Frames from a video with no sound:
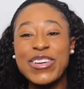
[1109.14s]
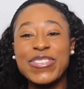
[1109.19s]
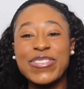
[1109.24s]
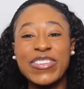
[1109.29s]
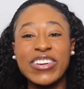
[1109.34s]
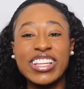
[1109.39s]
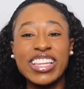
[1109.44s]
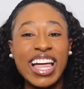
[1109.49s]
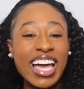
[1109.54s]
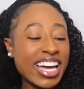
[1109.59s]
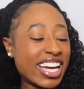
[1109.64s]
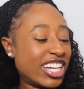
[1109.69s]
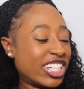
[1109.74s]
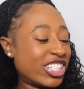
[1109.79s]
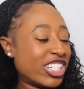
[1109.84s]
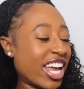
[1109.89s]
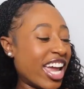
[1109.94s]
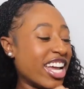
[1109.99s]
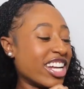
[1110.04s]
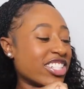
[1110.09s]
for like a
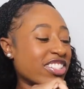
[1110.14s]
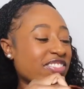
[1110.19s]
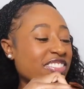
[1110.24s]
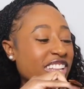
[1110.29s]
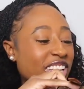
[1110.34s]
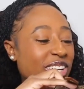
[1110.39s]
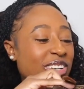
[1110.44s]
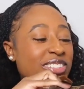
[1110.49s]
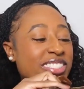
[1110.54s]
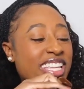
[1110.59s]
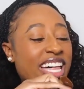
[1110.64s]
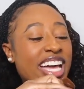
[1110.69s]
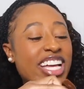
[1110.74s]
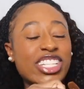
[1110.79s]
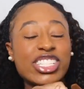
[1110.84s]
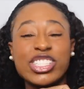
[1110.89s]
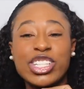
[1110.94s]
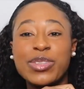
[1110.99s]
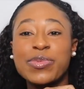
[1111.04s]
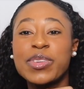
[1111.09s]
change of clothes
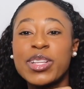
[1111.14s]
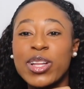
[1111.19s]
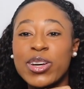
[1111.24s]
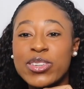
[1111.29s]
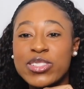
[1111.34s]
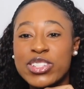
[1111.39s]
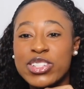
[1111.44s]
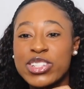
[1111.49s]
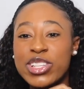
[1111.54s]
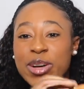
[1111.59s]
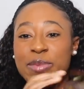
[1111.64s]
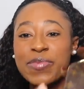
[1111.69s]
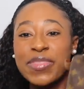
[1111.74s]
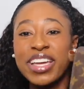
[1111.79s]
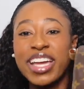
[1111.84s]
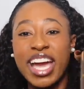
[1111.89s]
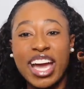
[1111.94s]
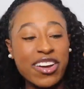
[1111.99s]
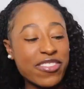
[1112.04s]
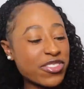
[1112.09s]
like gym clothes or
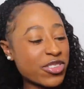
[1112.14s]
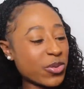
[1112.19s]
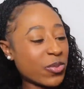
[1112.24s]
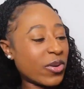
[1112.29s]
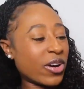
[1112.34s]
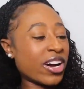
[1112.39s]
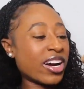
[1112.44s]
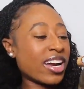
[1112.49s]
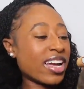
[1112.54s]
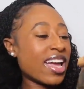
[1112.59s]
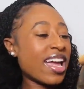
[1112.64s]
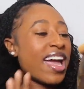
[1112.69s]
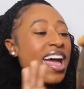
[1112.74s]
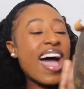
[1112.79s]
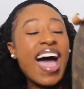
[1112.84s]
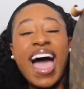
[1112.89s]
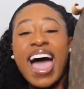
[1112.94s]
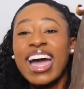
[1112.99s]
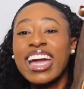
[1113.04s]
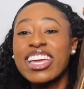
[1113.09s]
something after work
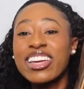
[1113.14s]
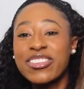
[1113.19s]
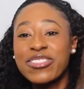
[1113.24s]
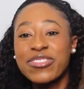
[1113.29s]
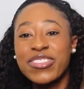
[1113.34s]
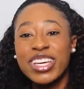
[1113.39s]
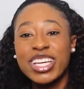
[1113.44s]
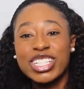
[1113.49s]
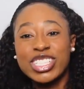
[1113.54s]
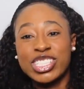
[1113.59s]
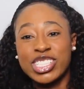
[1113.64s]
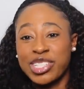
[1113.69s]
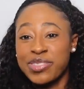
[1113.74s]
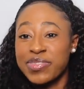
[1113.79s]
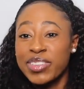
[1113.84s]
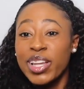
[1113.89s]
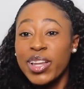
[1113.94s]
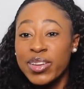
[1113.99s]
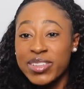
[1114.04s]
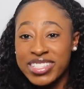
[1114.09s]
I can fit
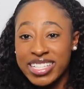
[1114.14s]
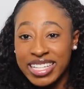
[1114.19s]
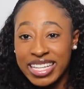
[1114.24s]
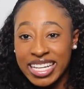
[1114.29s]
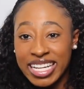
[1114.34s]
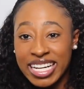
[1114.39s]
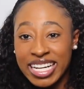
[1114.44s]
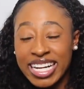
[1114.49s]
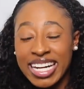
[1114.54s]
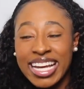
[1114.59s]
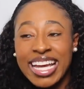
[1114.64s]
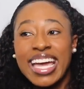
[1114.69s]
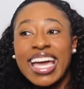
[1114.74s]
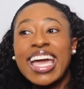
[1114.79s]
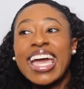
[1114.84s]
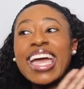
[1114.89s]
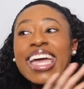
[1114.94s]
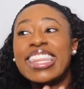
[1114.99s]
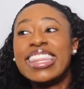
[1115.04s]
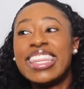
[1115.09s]
gym clothes in here
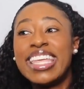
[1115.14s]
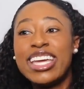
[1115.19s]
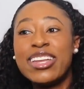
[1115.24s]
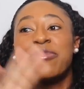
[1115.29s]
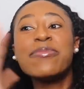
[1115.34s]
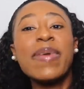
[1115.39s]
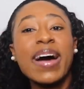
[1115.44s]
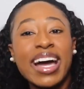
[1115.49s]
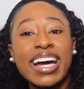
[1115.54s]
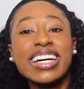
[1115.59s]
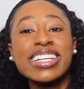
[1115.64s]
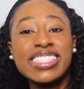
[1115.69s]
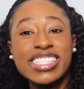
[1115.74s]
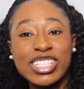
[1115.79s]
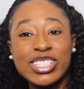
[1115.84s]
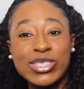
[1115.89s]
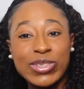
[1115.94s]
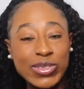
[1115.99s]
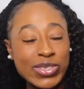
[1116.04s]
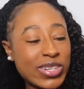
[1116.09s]
and then my
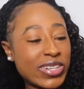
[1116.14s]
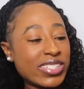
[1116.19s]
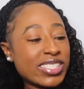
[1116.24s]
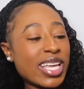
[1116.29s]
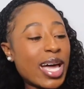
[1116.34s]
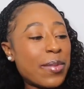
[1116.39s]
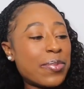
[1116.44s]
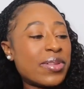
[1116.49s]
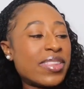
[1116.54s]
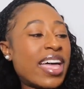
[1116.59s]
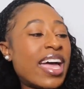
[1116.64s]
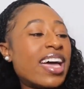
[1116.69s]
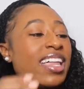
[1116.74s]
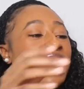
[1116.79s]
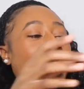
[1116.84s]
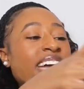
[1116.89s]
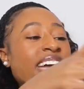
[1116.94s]
essentials on top of that